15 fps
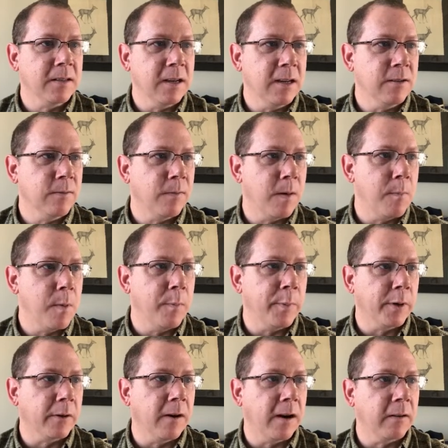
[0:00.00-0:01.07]
each, if I
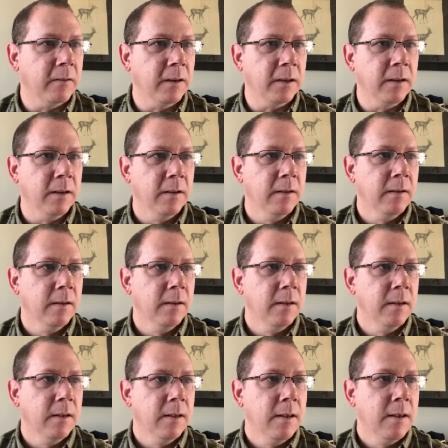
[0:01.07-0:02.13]
remember correctly.
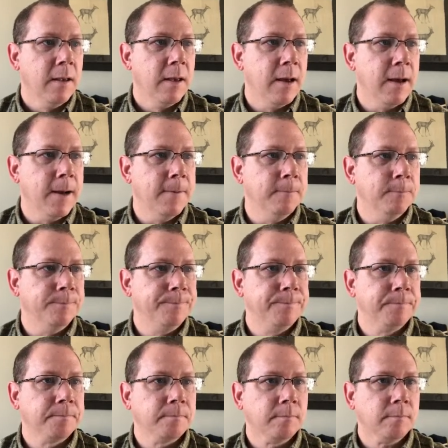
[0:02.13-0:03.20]

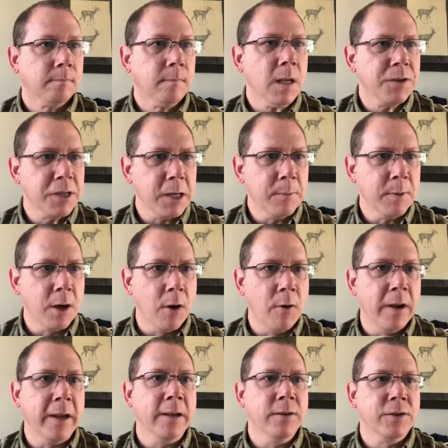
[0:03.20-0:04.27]
Let's keep
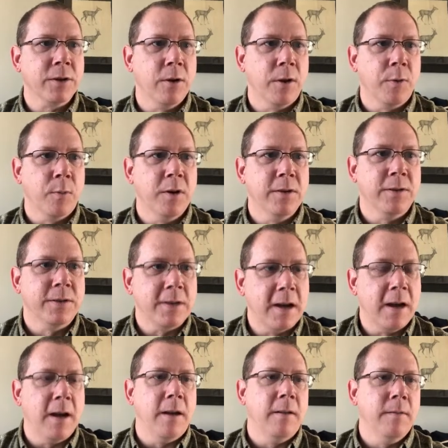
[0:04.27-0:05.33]
going. So there was
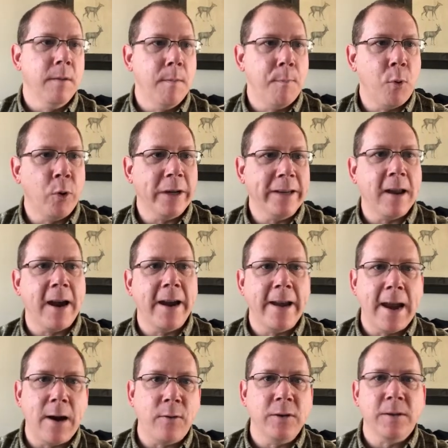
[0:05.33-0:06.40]
0.9
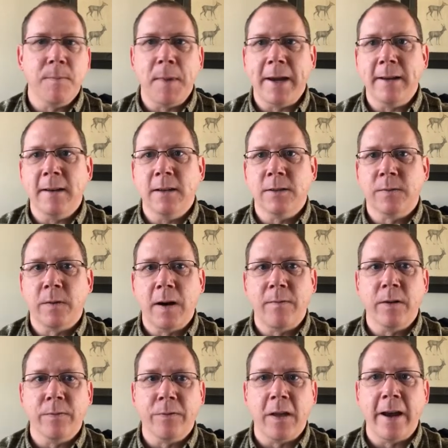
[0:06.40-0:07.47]
hours of maintenance for
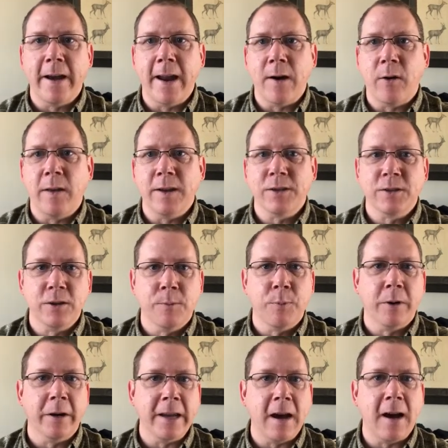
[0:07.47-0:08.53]
every flight hour. That's still
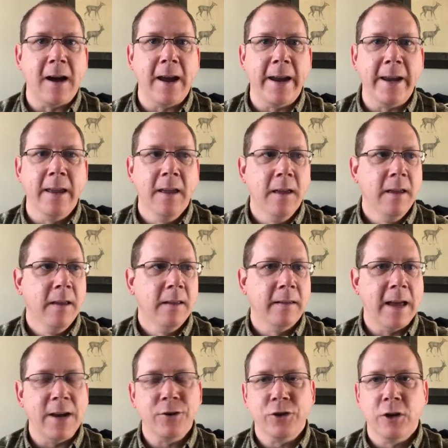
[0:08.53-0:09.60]
pretty high.
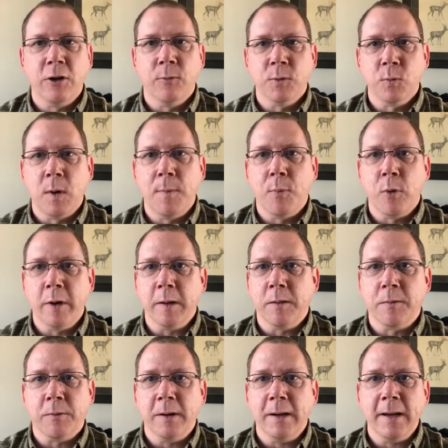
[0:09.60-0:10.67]
Last year it was
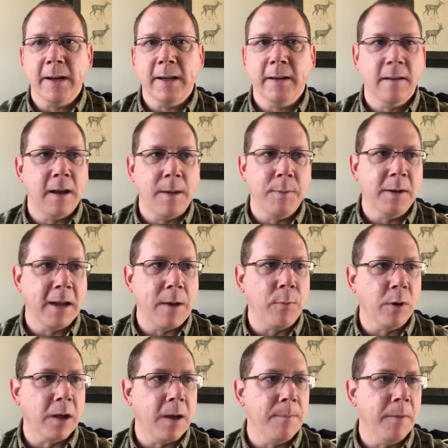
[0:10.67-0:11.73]
1.3. I mean, that will
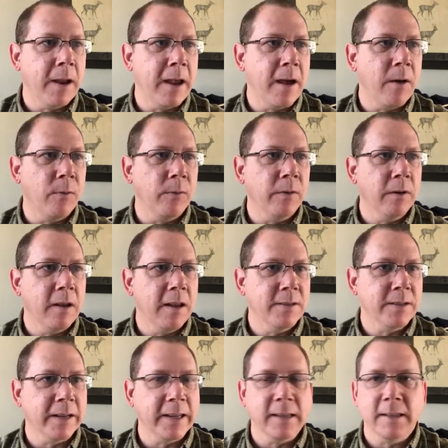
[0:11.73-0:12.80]
come down as
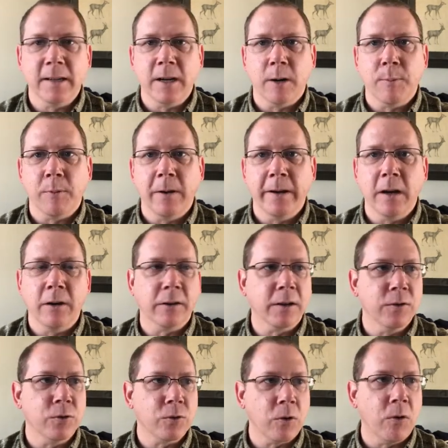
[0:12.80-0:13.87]
I get the airplane under
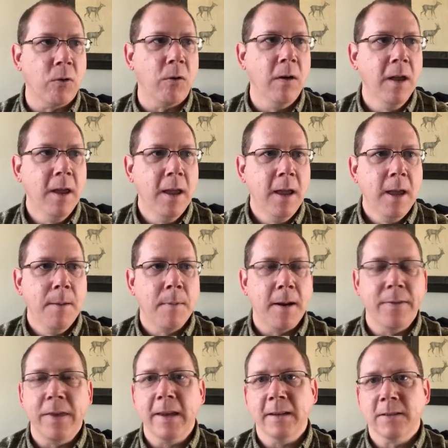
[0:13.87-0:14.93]
control. But I
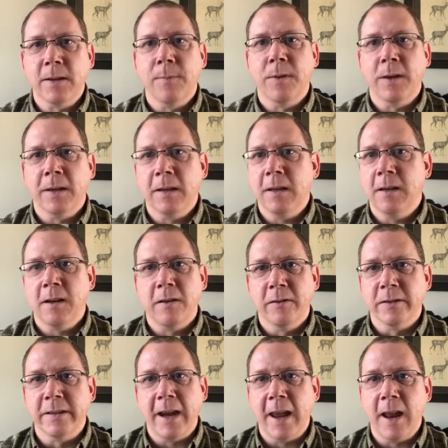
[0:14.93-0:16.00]
think something you need to
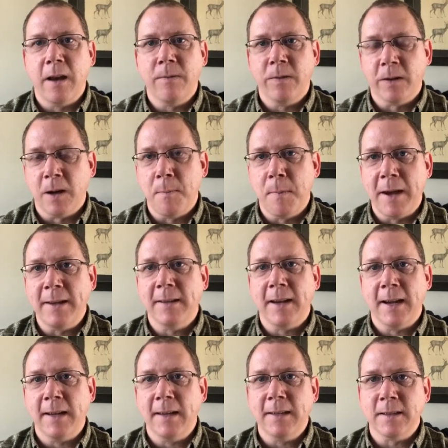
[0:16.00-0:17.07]
understand, if you're going to
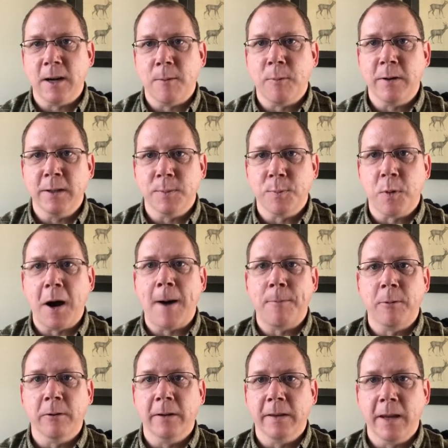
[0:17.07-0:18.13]
maintain these airplanes
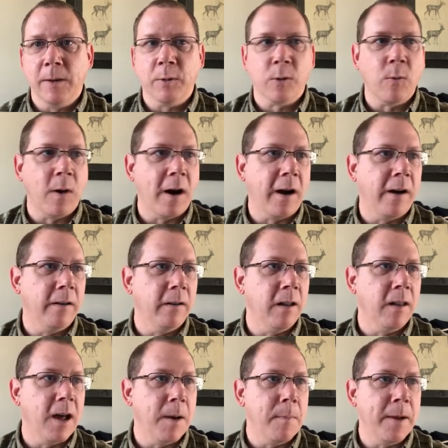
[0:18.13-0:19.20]
properly, they require a
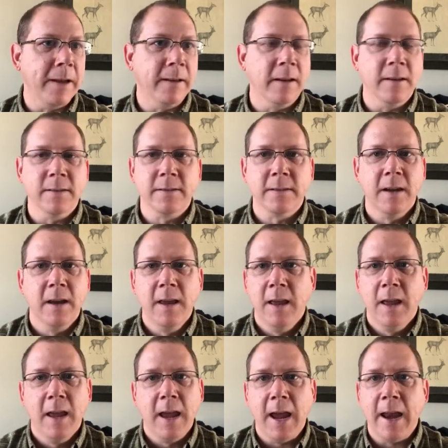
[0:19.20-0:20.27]
lot of maintenance.
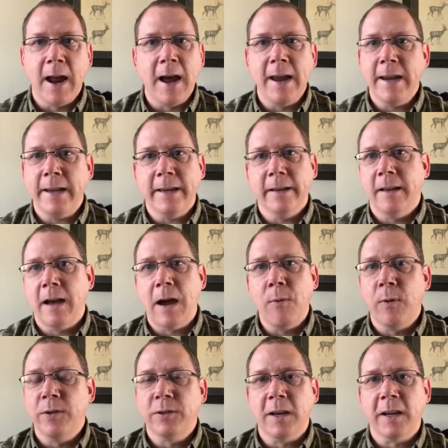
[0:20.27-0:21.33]
And I
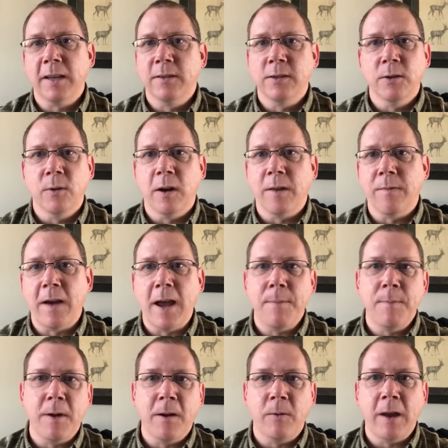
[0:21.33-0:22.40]
wish I could do it. If I had
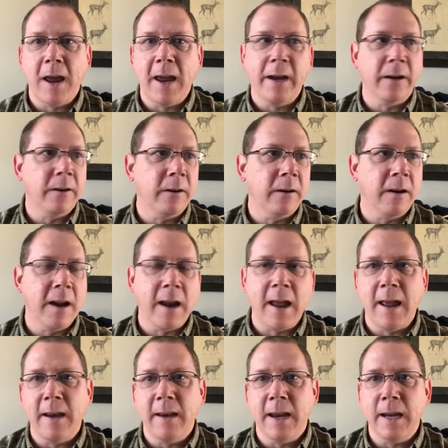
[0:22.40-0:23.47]
my own hangar and I
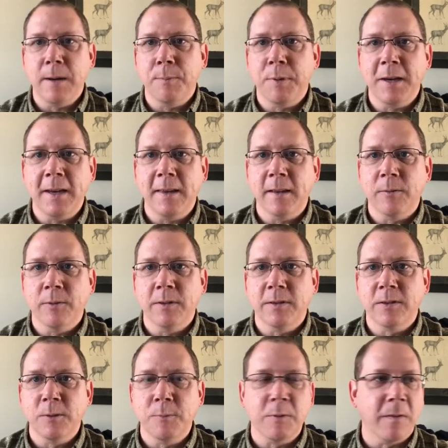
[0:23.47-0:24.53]
had an A&P that would
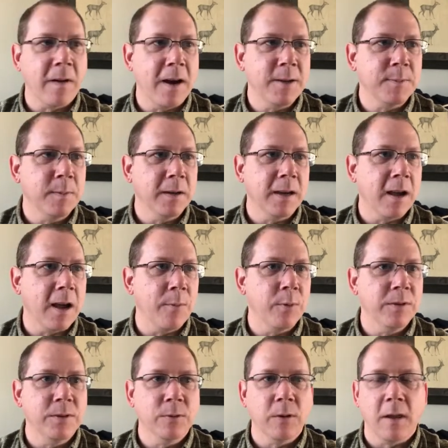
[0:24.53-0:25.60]
supervise me, I
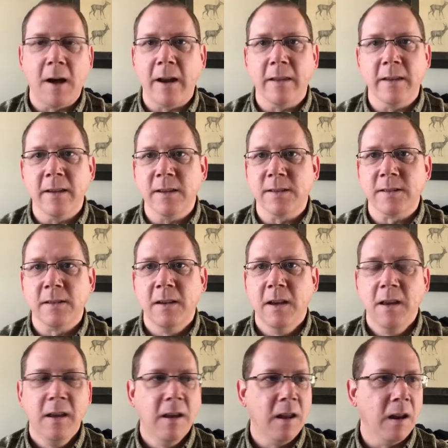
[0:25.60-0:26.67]
would do a lot of this.
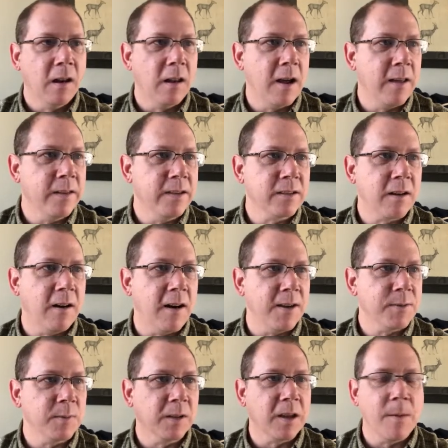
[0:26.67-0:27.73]
A lot of these
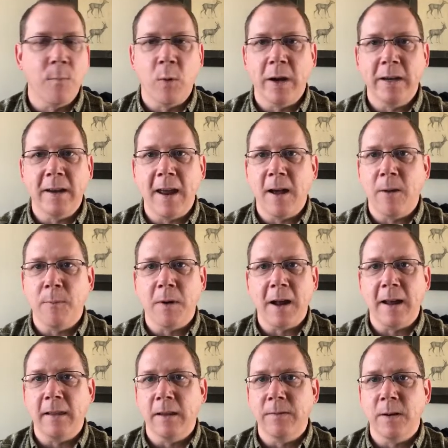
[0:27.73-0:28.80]
costs would come way down, but
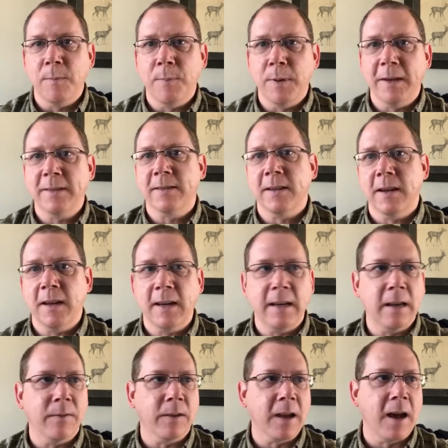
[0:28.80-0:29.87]
I live in a big city.
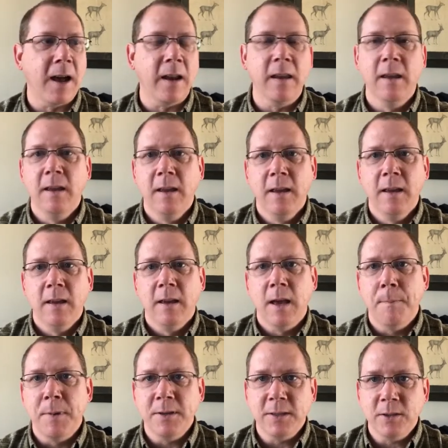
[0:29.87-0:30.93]
I've got a
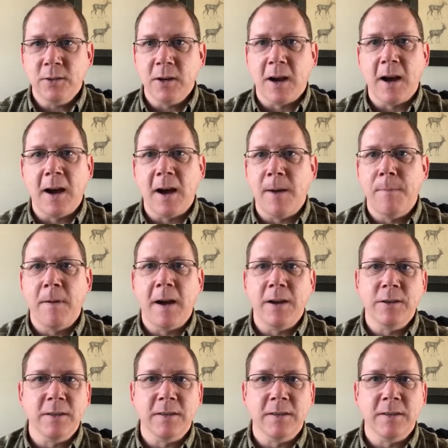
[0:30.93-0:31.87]
busy job. I